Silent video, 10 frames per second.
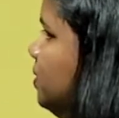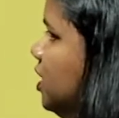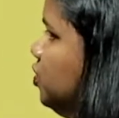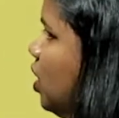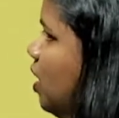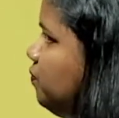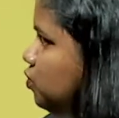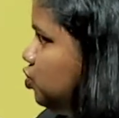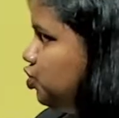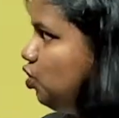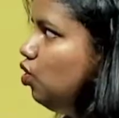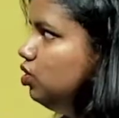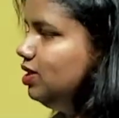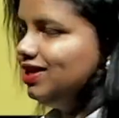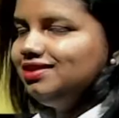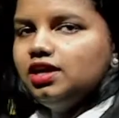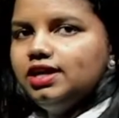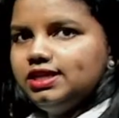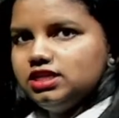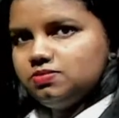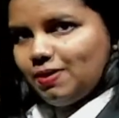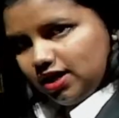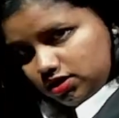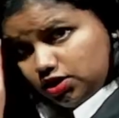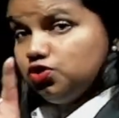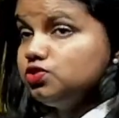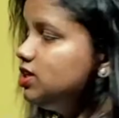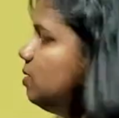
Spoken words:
and you have to show the inheritance pattern using a